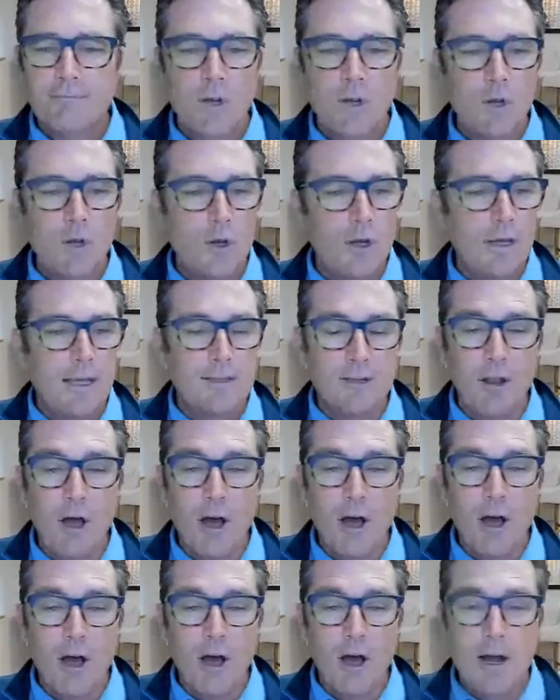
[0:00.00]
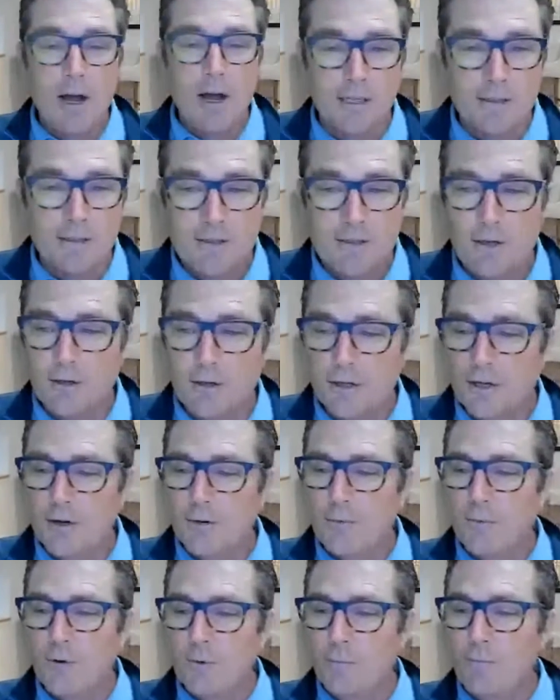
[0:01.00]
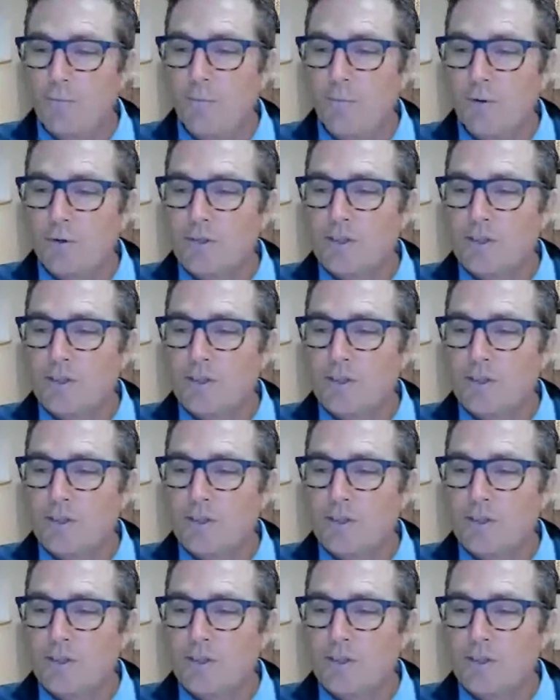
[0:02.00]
It's launching, so we'll